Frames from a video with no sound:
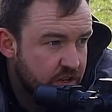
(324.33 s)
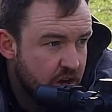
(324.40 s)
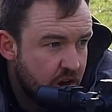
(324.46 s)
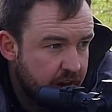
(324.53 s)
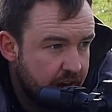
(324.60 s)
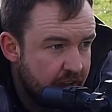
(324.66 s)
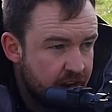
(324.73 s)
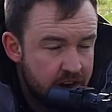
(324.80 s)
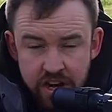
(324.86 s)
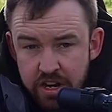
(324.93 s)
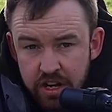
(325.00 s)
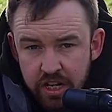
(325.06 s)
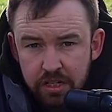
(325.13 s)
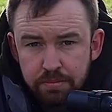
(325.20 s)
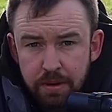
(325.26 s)
target area
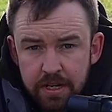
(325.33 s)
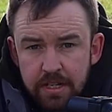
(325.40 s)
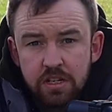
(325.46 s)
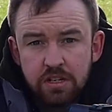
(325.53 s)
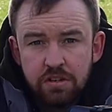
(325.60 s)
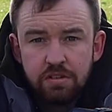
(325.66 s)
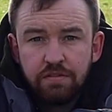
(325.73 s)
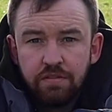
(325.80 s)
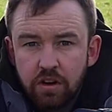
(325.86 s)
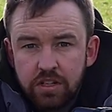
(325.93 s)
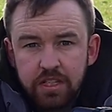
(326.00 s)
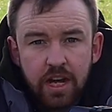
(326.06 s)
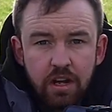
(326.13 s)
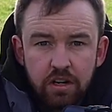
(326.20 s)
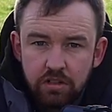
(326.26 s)
you'd expect to shoot a
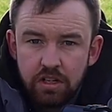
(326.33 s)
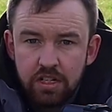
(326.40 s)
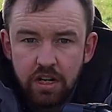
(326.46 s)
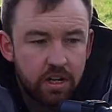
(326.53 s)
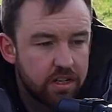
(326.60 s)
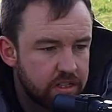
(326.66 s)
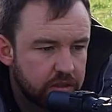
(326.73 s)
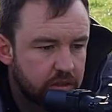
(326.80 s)
fox at 100 yards,